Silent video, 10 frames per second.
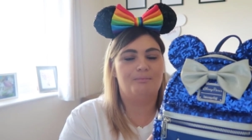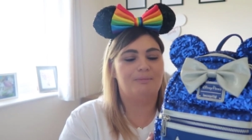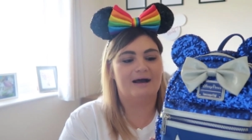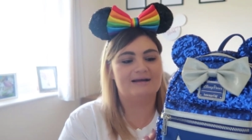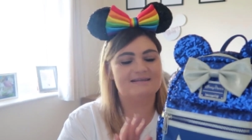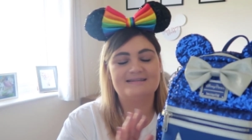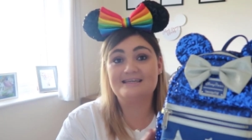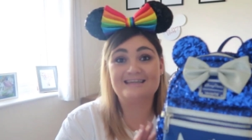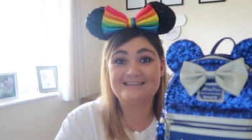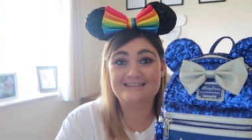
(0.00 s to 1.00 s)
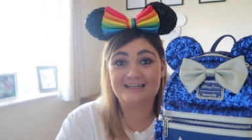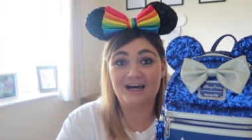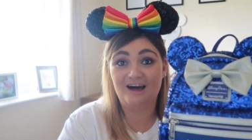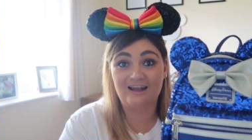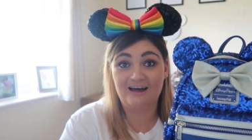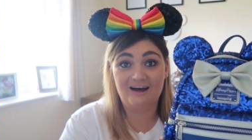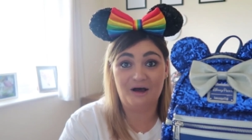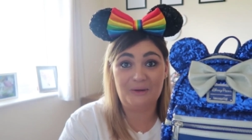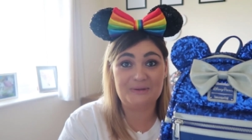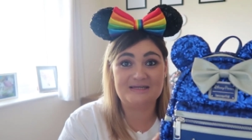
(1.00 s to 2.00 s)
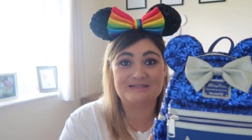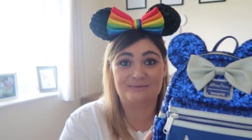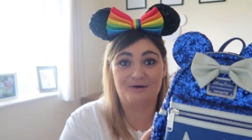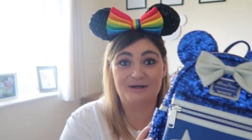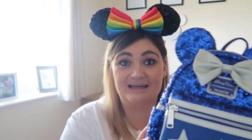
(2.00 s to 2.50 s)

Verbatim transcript: but I just think it's the colour on this one.